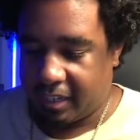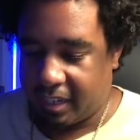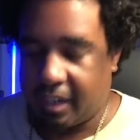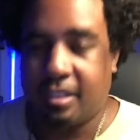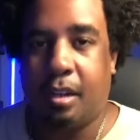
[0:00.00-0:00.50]

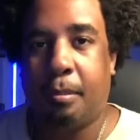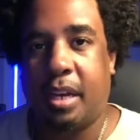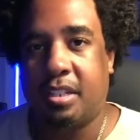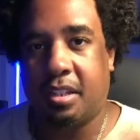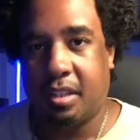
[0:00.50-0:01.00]
As I'm
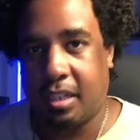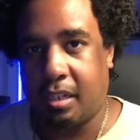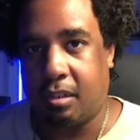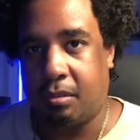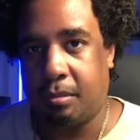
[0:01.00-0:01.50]
about to
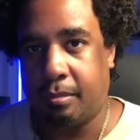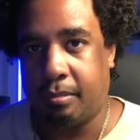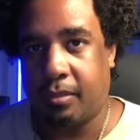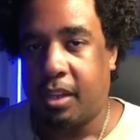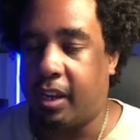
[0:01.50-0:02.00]
leave,
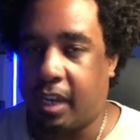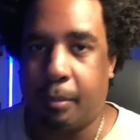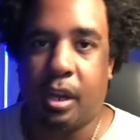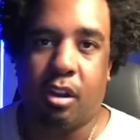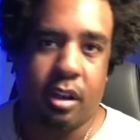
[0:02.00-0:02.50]
and I got
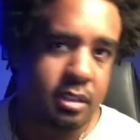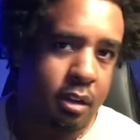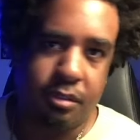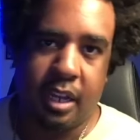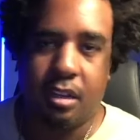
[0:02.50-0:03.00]
my car, I said,
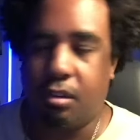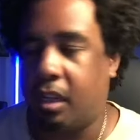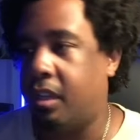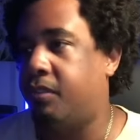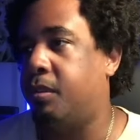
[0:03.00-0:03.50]
oh, thank you. I
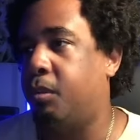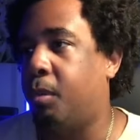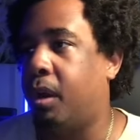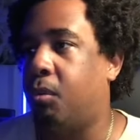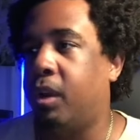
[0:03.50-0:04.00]
left him
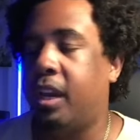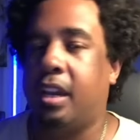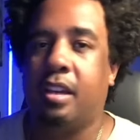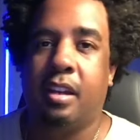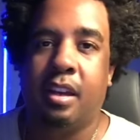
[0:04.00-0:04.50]
on my
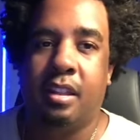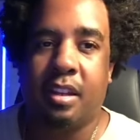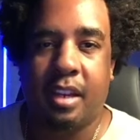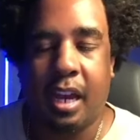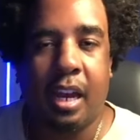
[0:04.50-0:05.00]
way.
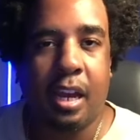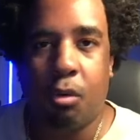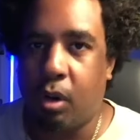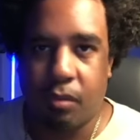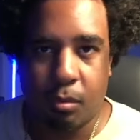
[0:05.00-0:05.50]
The guy,
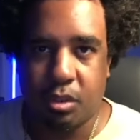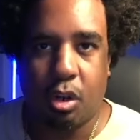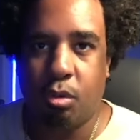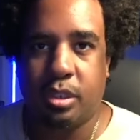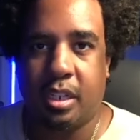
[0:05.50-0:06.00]
whoever was
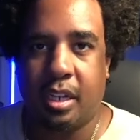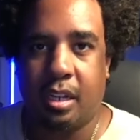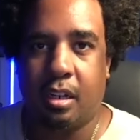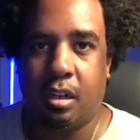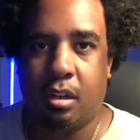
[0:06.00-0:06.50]
hosting
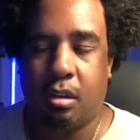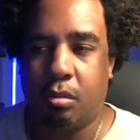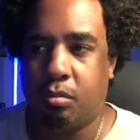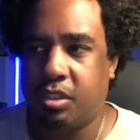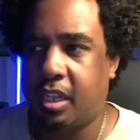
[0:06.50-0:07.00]
it,
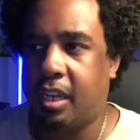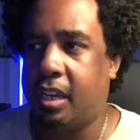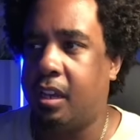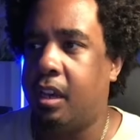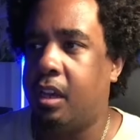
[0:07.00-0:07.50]
um,
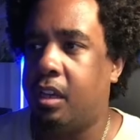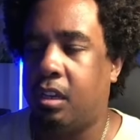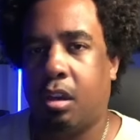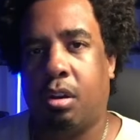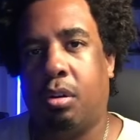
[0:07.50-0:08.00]
said,
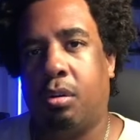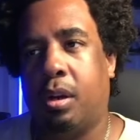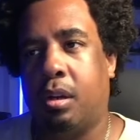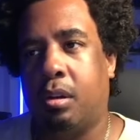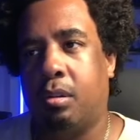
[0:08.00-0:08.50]
yo,
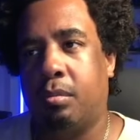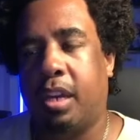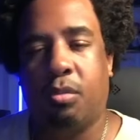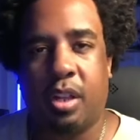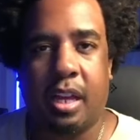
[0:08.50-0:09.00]
um,
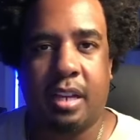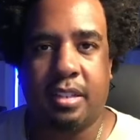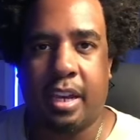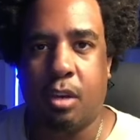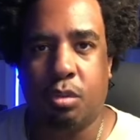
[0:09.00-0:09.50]
he realized
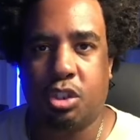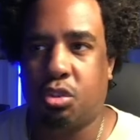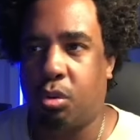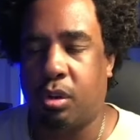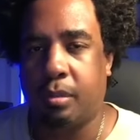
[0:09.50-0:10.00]
that he was
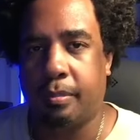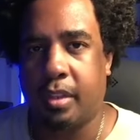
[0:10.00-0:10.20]
short